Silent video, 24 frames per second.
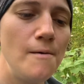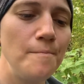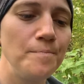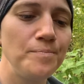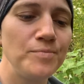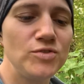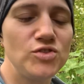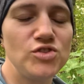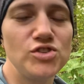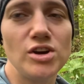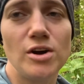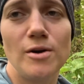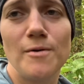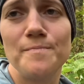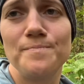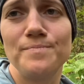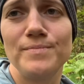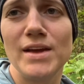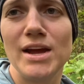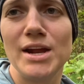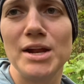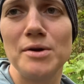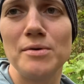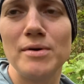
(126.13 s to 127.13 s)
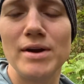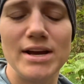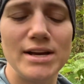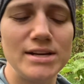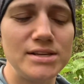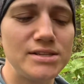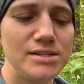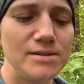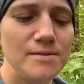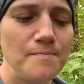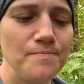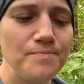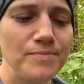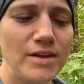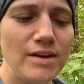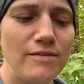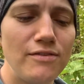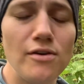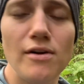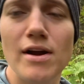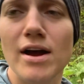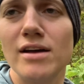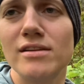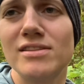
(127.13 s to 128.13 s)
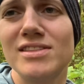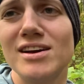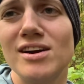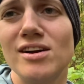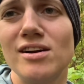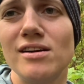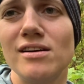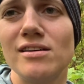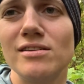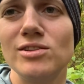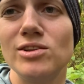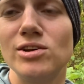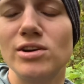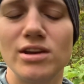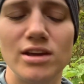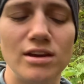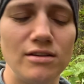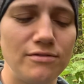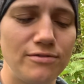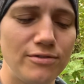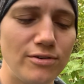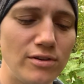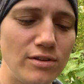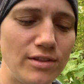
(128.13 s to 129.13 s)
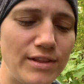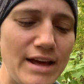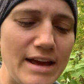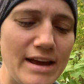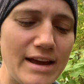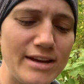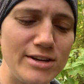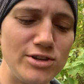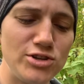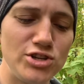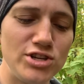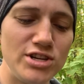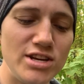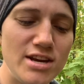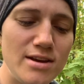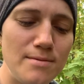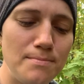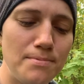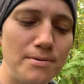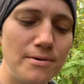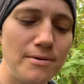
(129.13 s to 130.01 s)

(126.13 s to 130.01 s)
So anyways, if you're out there looking for like a cheap